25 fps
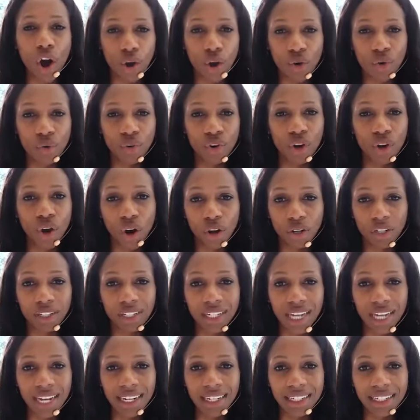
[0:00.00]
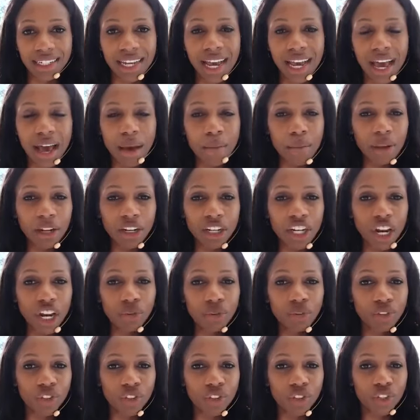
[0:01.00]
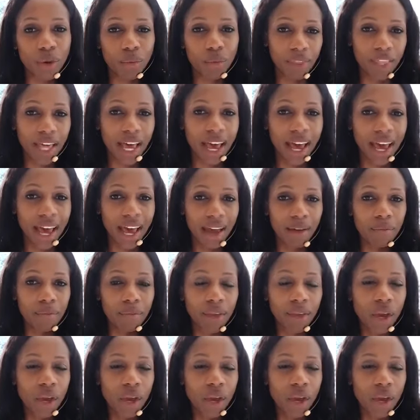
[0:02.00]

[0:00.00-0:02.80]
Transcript: own content, but don't stop there.